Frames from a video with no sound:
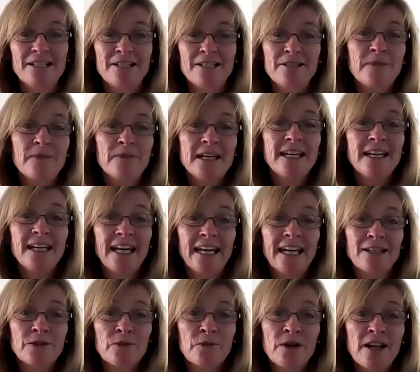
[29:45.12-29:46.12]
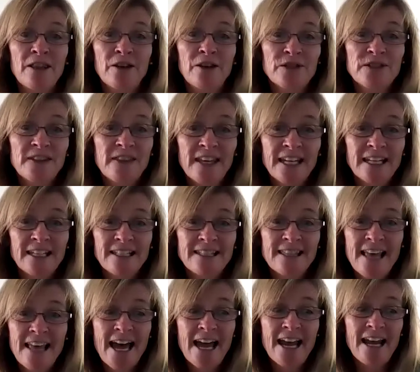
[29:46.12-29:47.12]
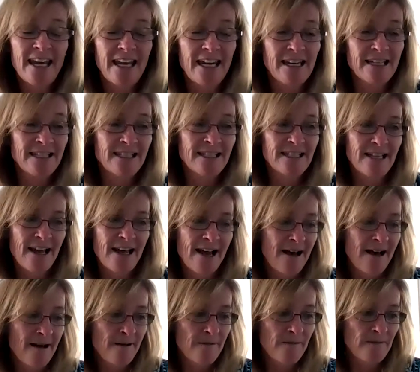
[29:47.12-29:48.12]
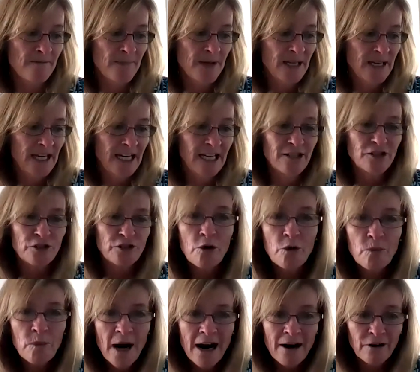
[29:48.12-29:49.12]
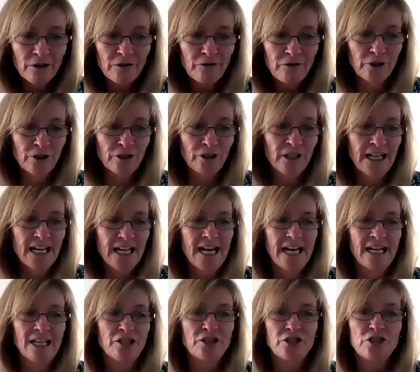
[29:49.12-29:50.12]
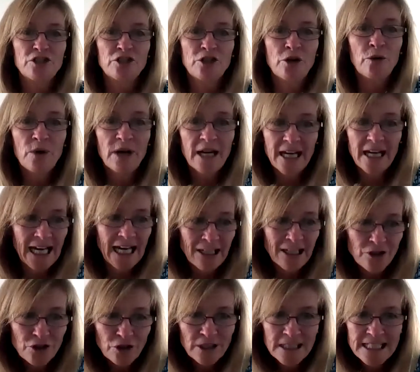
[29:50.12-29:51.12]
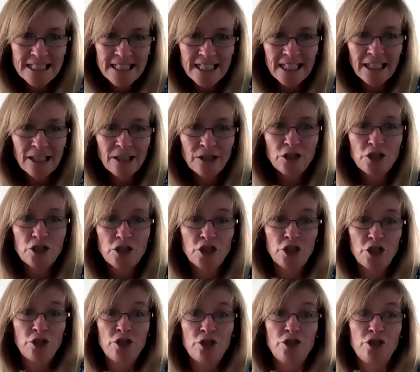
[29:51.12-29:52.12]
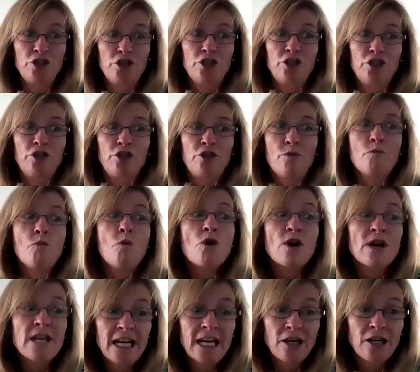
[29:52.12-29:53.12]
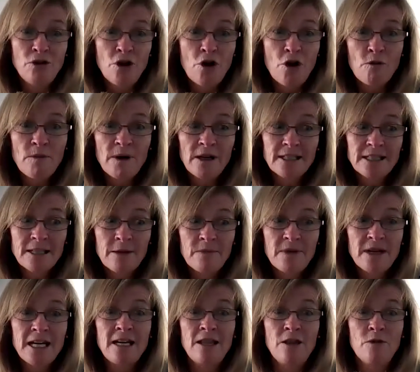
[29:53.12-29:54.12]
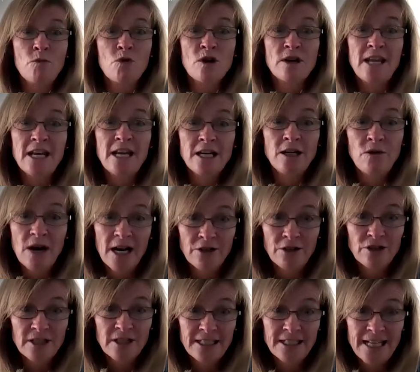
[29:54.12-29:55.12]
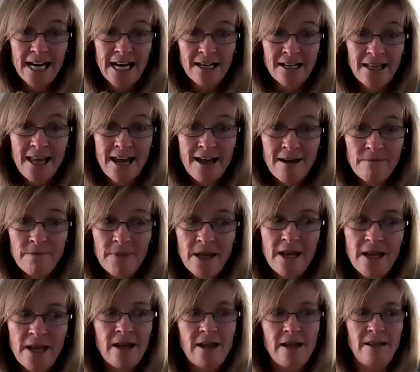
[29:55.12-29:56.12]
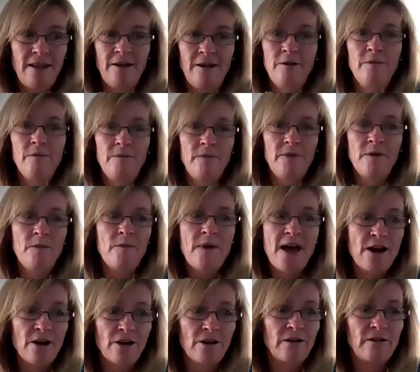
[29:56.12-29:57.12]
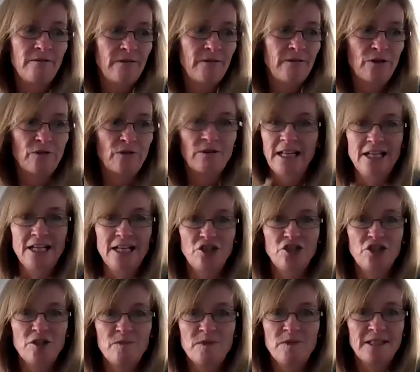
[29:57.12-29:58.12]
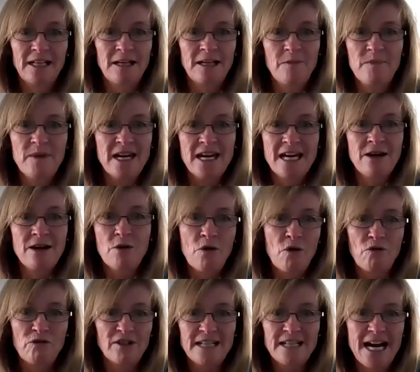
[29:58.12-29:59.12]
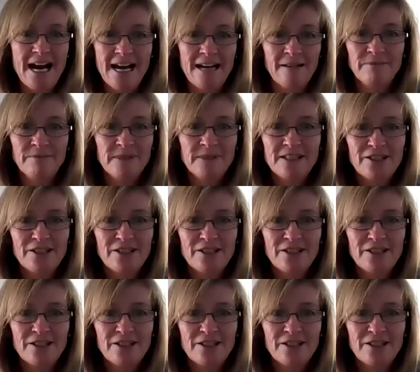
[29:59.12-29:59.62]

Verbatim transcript: To me, it's one of those things that is um, it's so powerful and it's just so interesting to the more that you know about somebody and the more that you understand them, the the better the relationship is going to be over time.